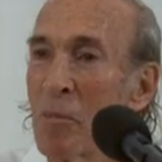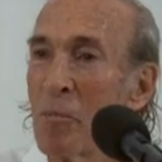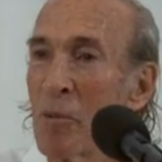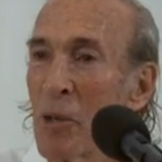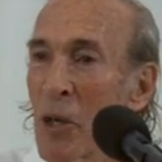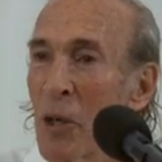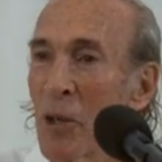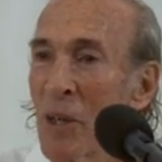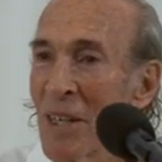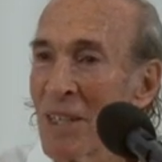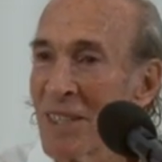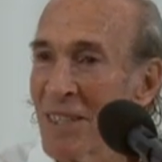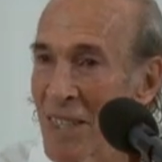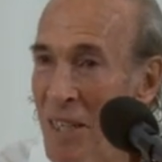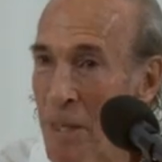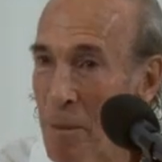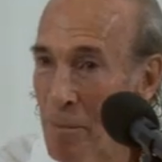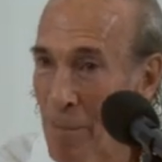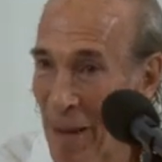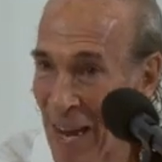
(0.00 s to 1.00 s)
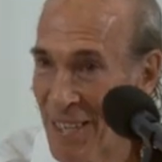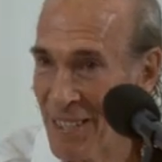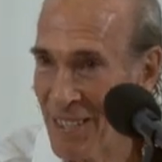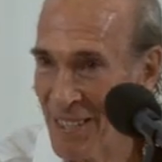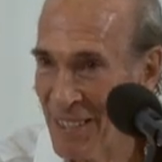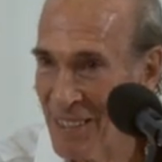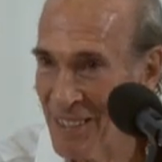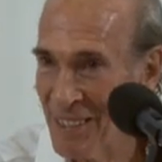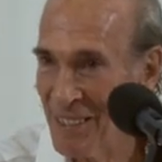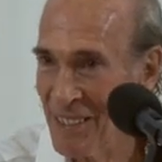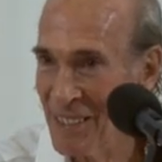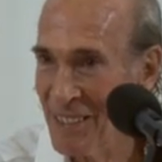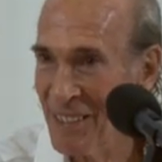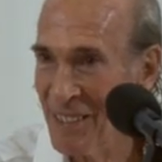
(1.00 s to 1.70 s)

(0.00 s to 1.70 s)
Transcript: progress in matter.